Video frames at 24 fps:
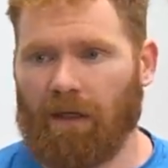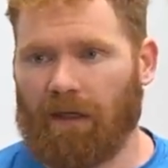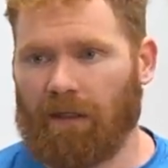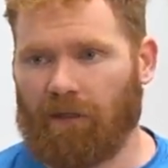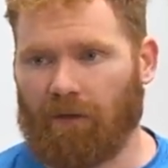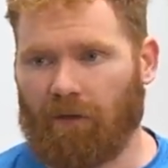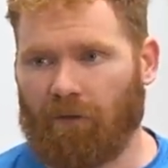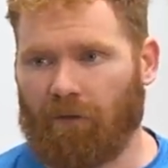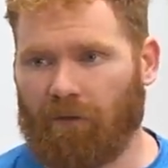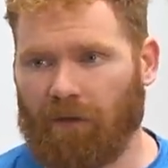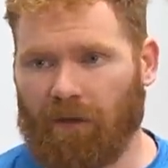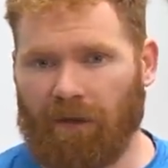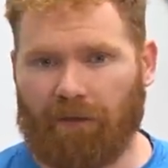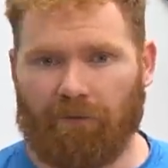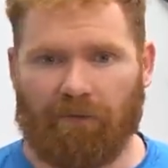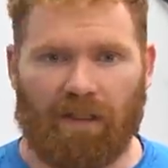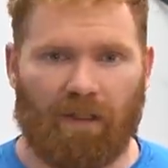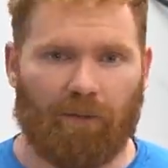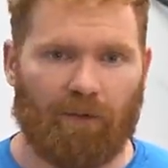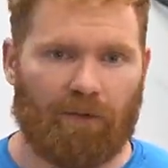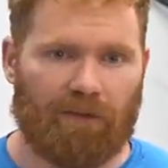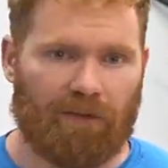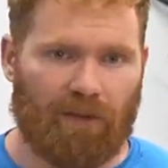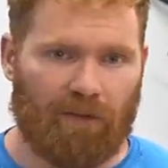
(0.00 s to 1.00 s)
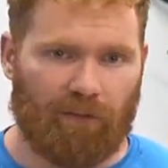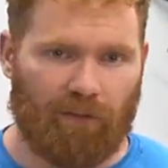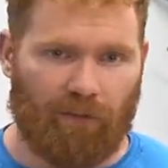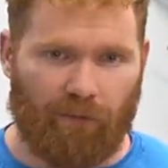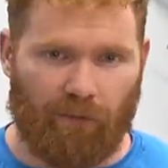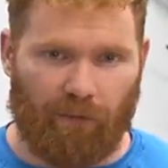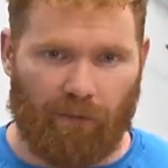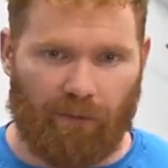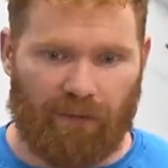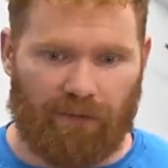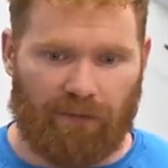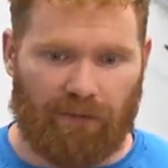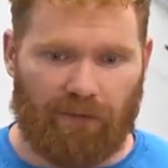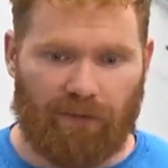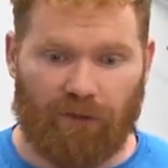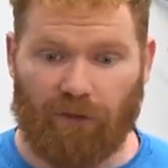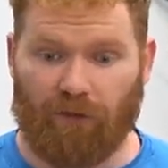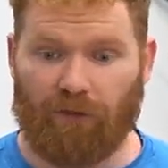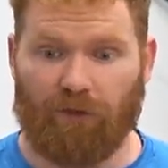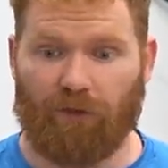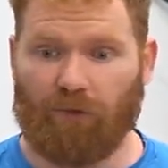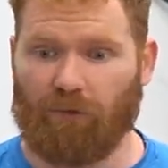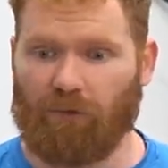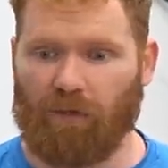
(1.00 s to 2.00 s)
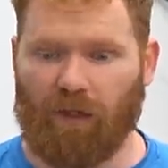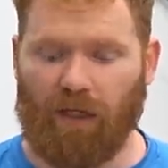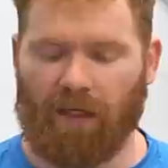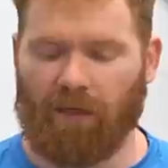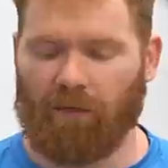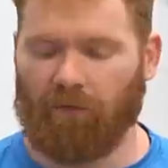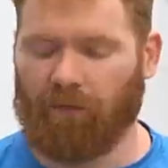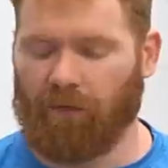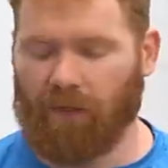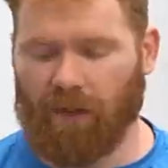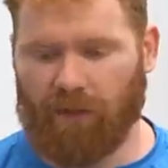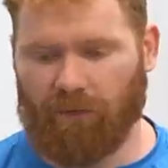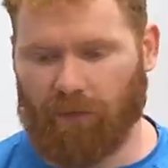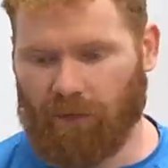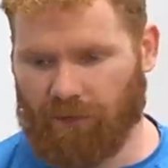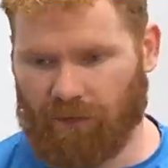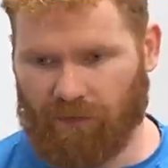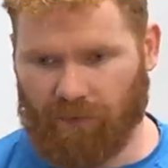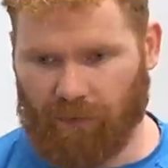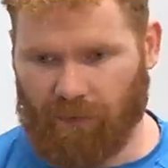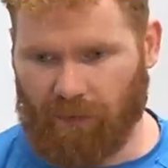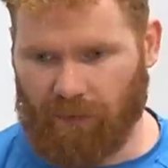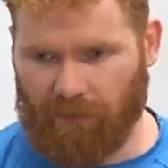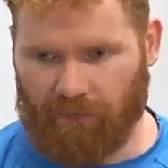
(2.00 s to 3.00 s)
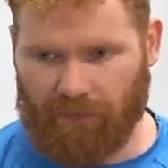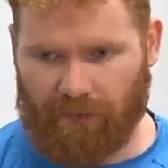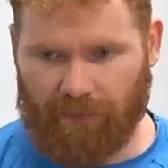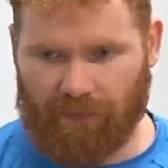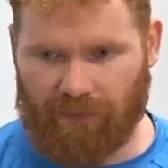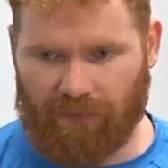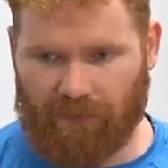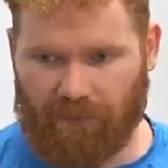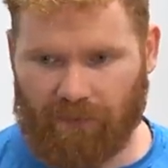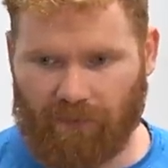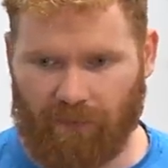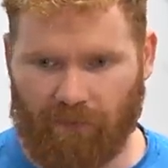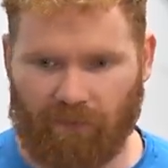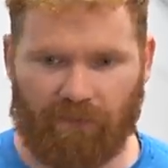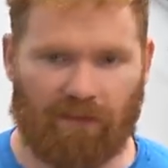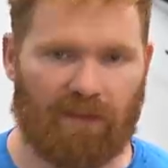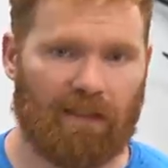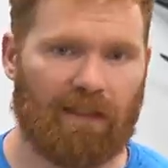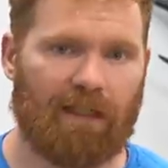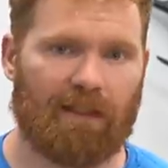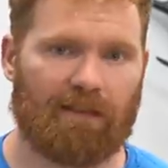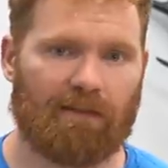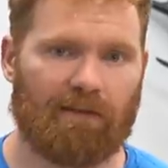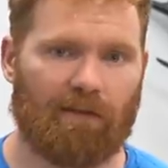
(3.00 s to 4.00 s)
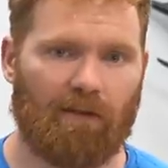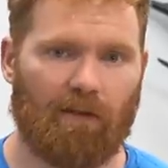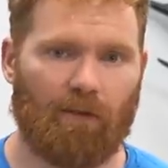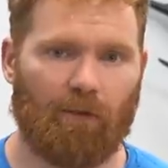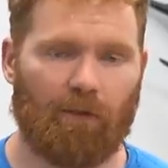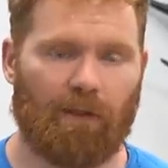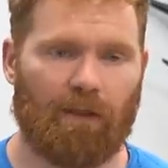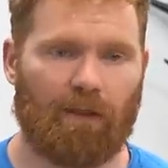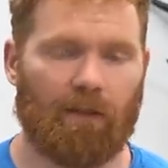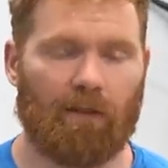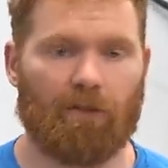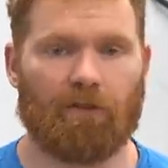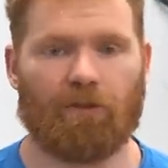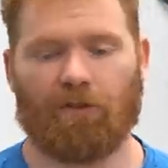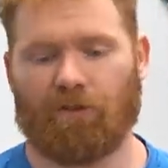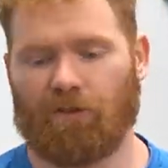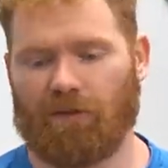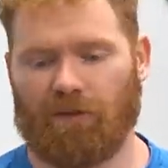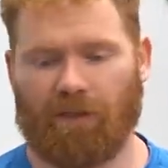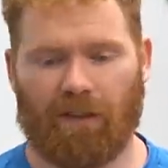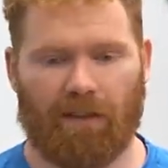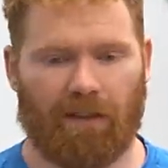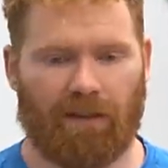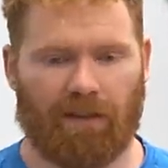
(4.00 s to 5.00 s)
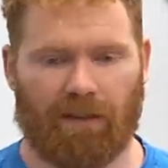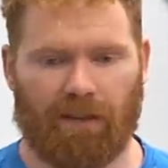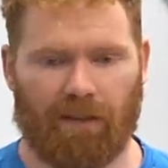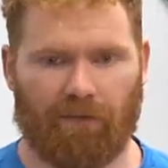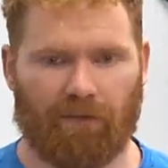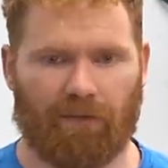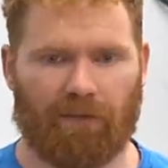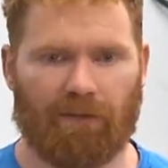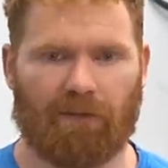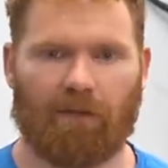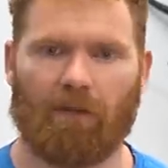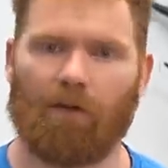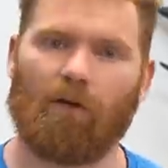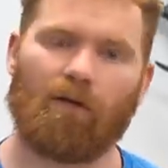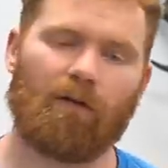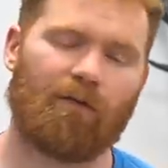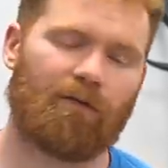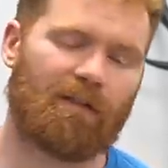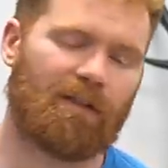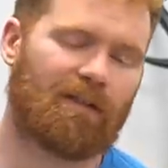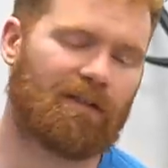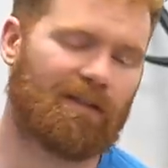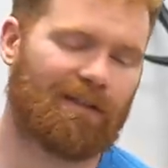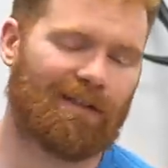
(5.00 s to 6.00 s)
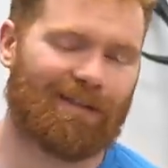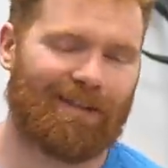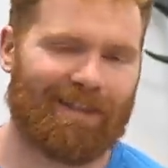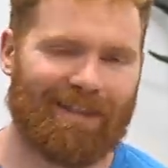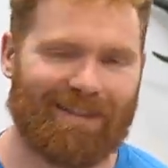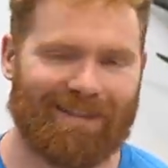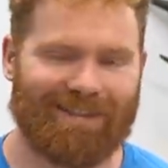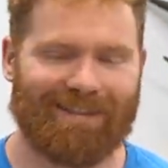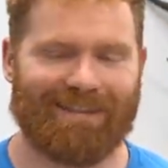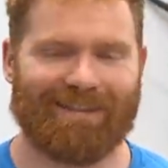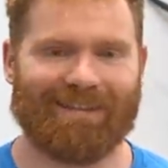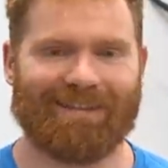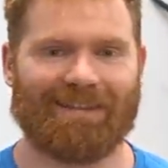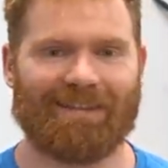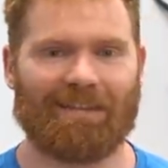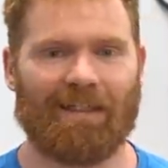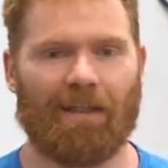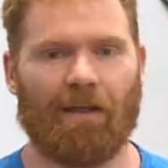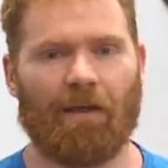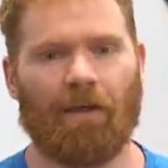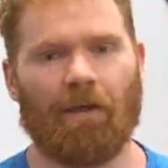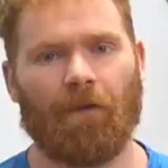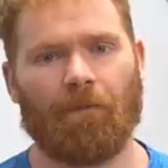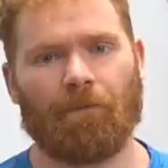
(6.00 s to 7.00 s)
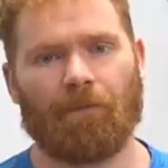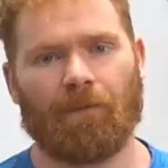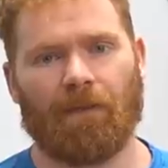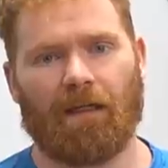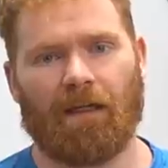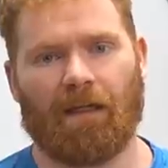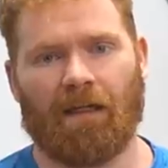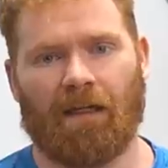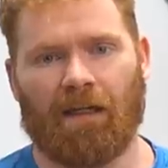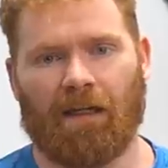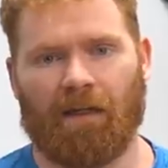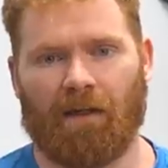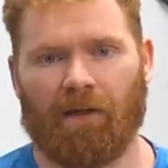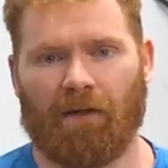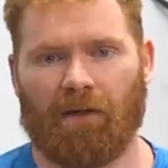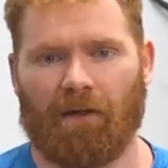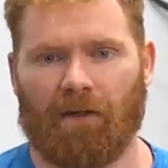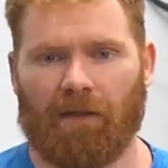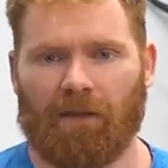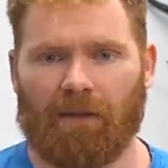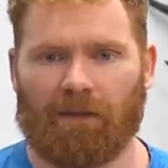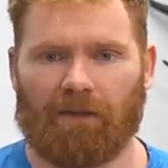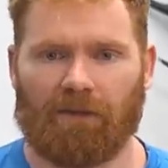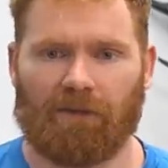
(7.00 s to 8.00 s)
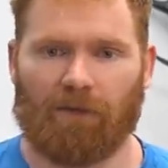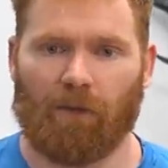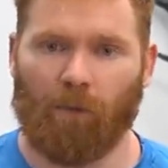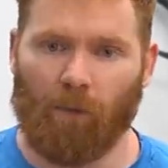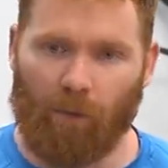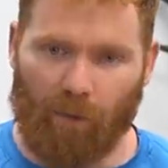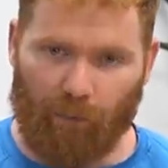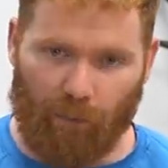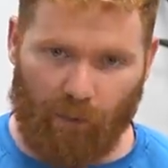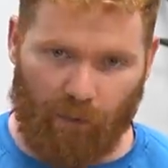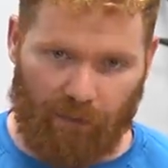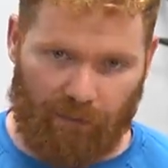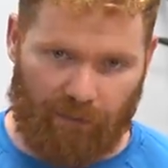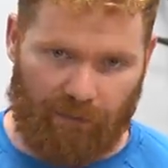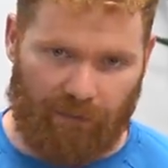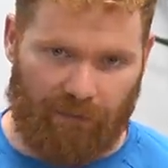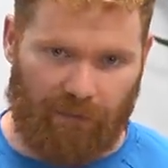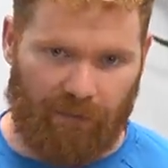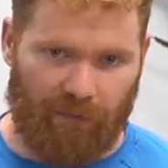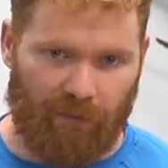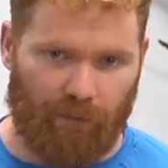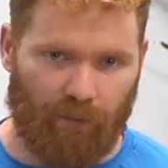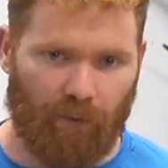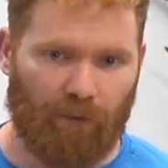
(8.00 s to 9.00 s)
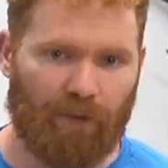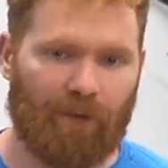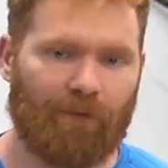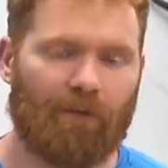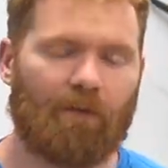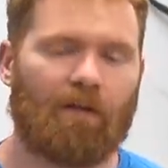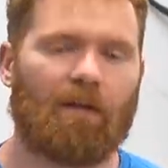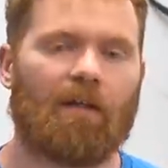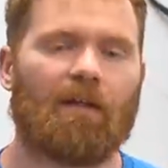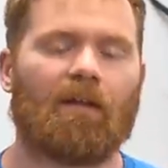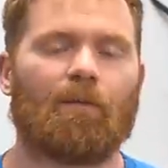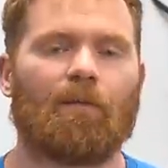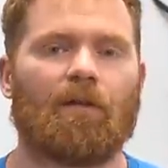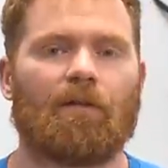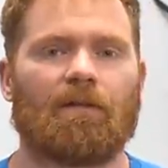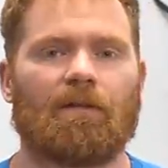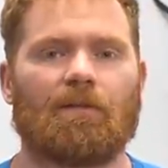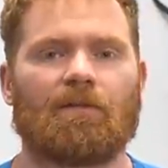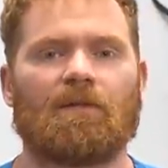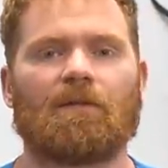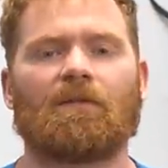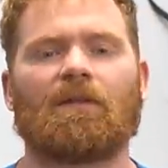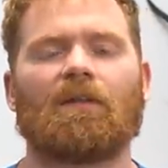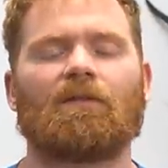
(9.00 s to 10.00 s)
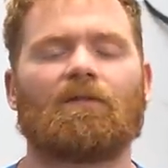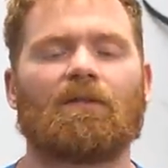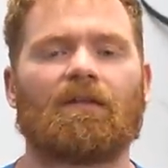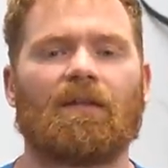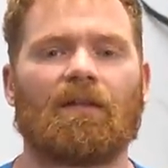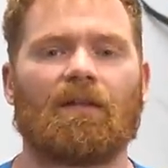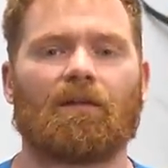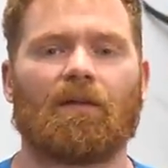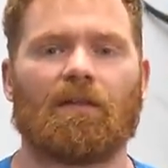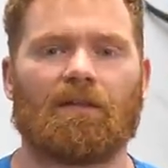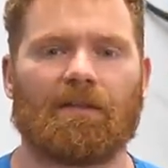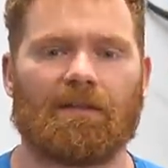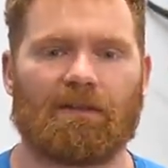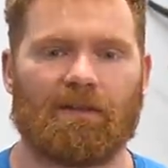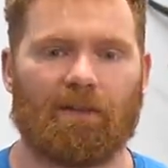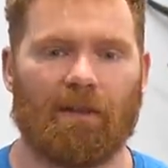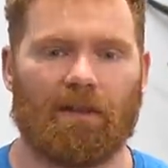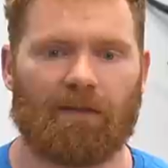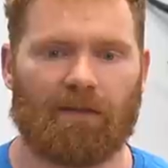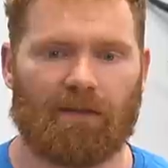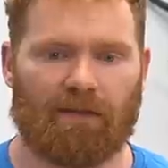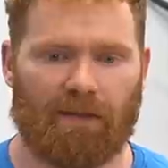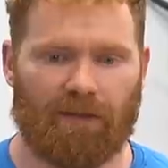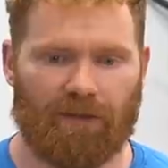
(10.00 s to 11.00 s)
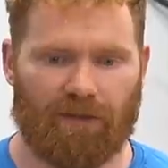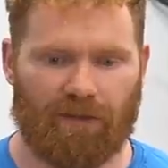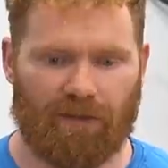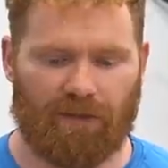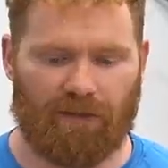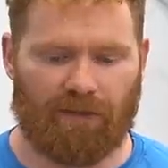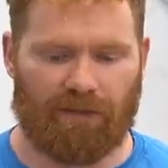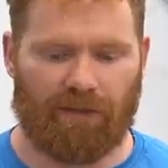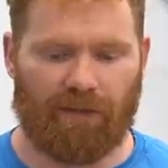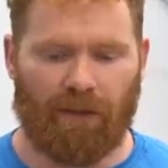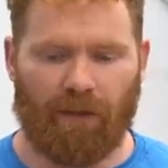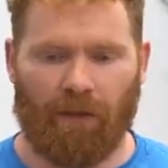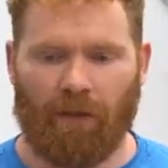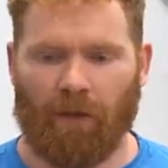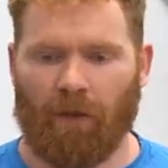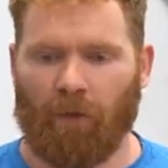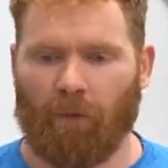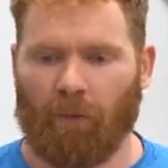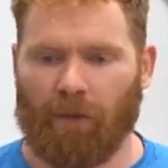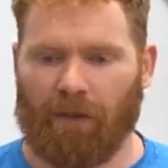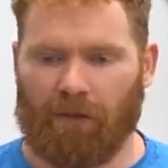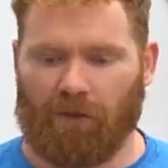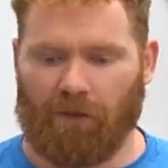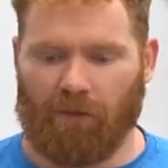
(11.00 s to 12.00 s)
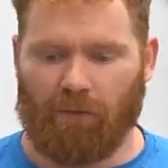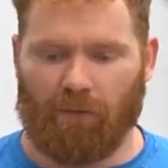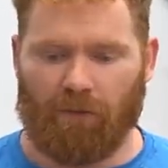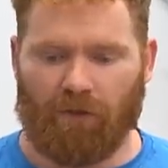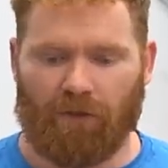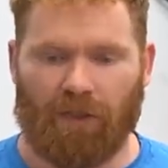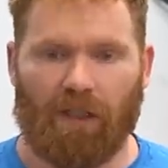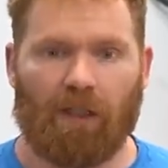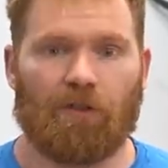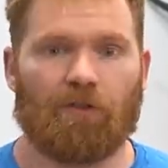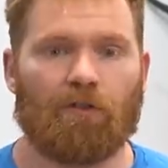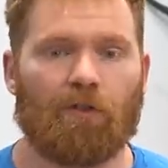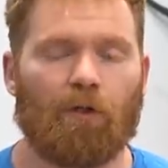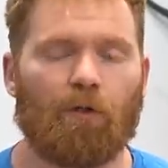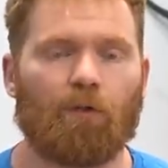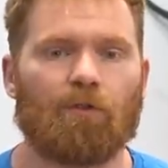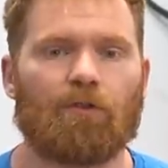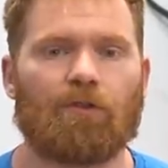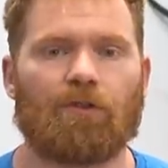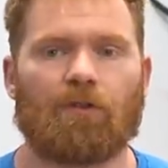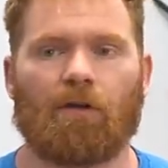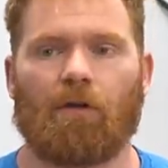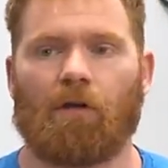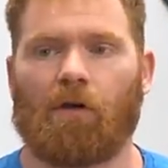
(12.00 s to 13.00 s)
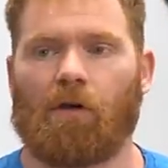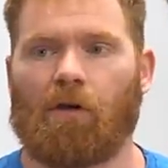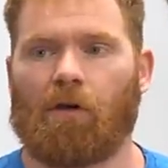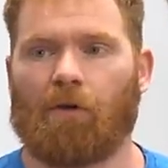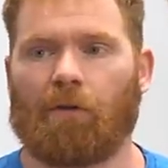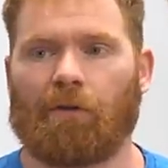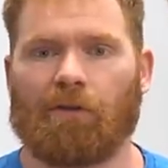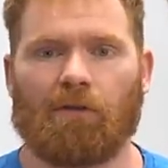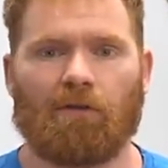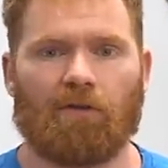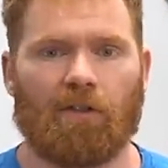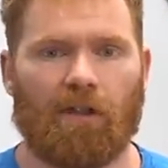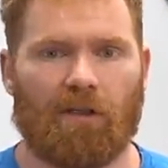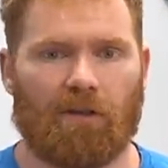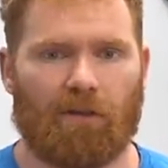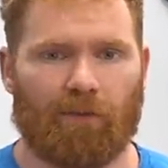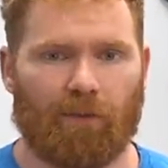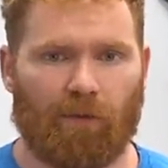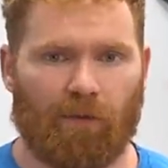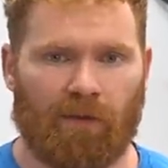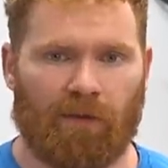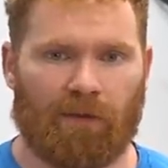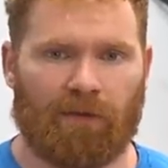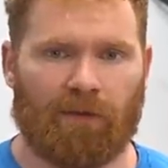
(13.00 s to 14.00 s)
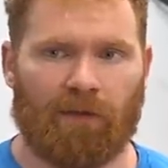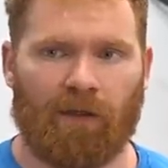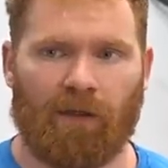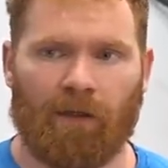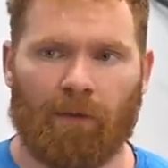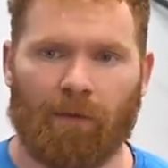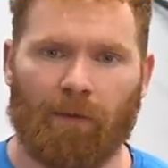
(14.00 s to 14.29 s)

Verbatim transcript: you know, 5 10% performance. Should you take 500 milligrams of Stanozolol a week or should you take a 1000? All of these decisions are so important and you don't even think about them. Sometimes we think about these big decisions when you change coach or when you change sport.